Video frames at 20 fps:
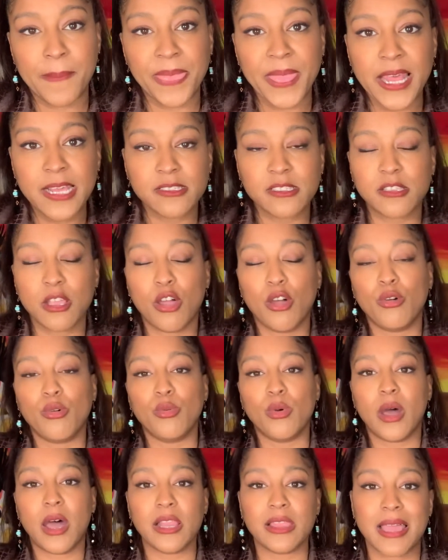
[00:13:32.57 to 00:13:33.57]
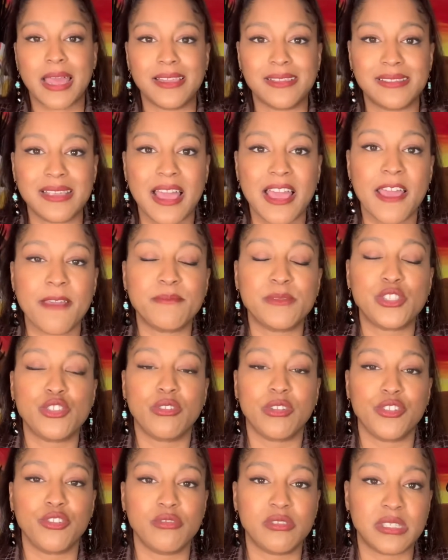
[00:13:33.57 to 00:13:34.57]
So a lot of times you
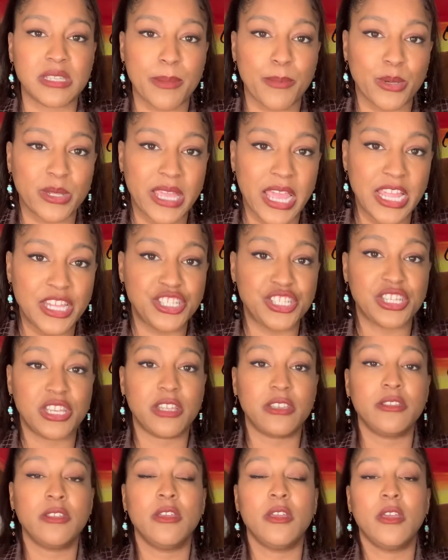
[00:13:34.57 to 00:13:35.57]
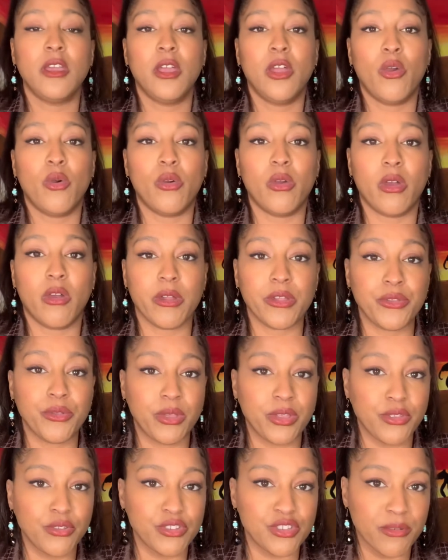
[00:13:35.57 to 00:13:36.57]
can use subrogation, or you
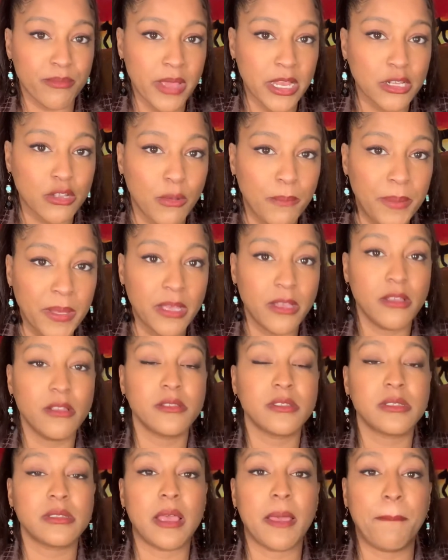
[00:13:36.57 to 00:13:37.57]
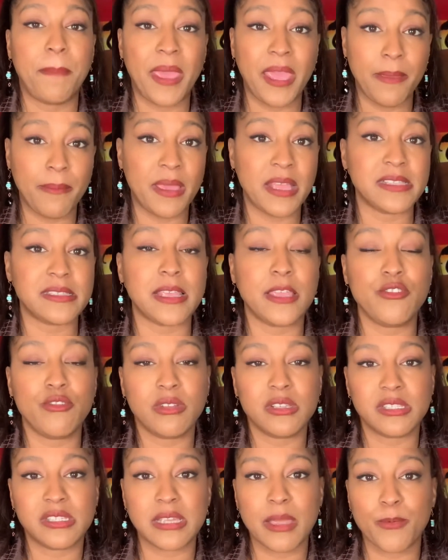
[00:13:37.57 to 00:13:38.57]
can use your medical bills payments and you
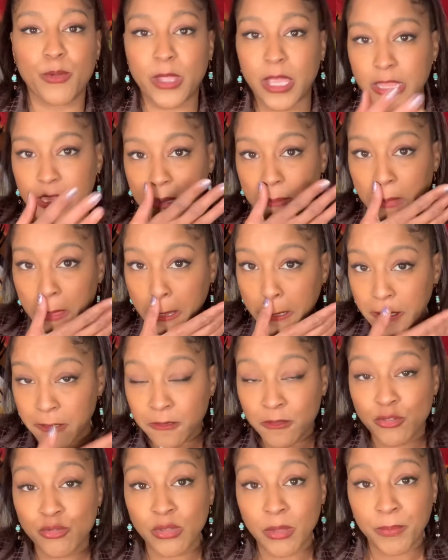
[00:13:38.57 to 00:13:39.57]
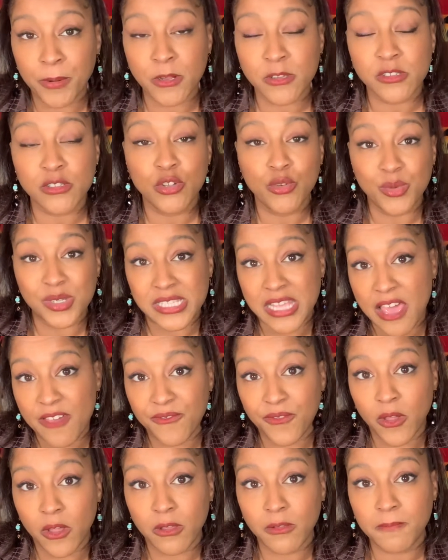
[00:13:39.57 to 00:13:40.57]
can subrogate them later through the person who was at
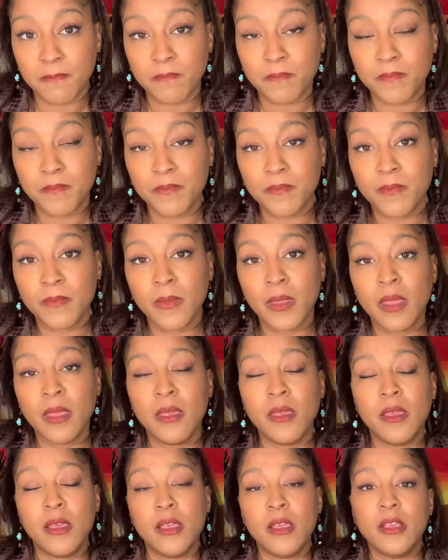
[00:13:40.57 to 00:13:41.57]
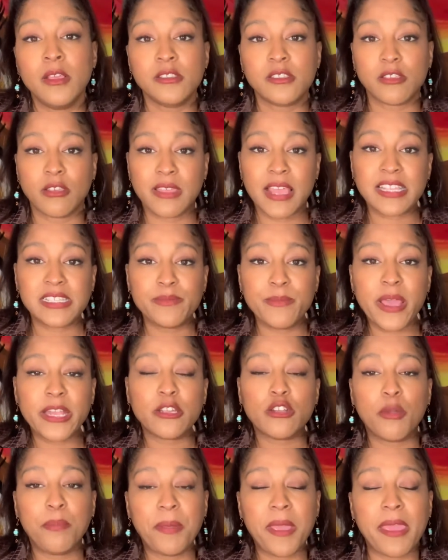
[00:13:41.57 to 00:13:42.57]
fault. So that's
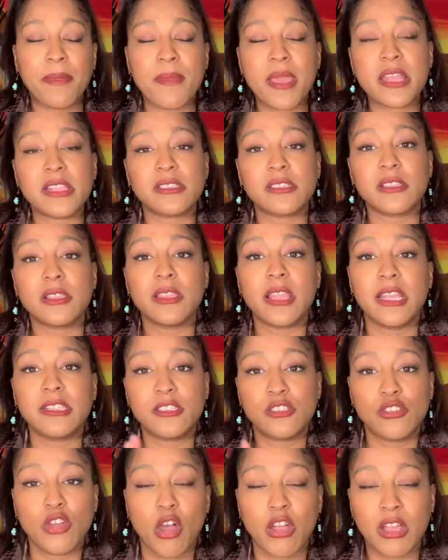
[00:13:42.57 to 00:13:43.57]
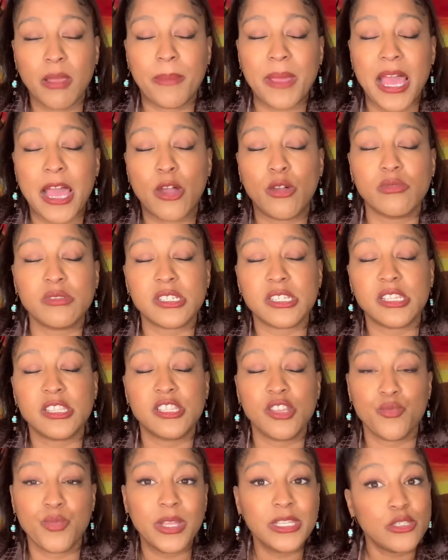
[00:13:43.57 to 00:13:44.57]
medical payments. Let's talk about
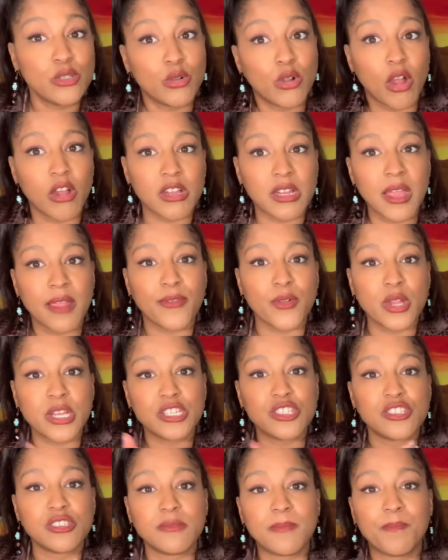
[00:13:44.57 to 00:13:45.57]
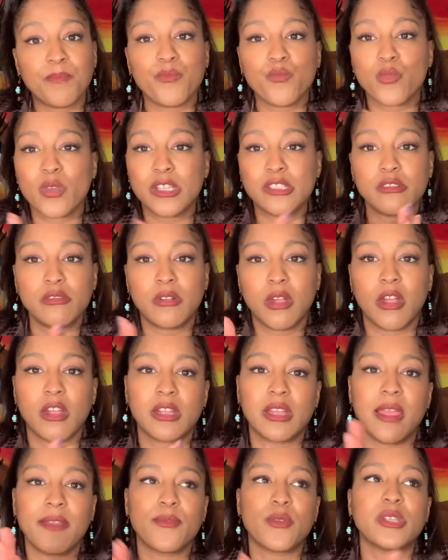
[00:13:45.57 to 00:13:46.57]
the rental car coverage. Rental car
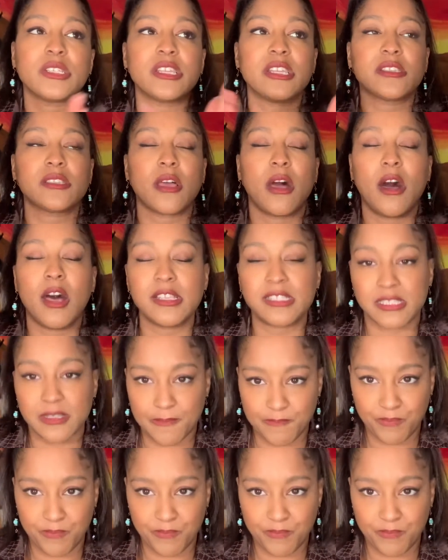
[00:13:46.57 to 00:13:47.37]
coverage is awesome.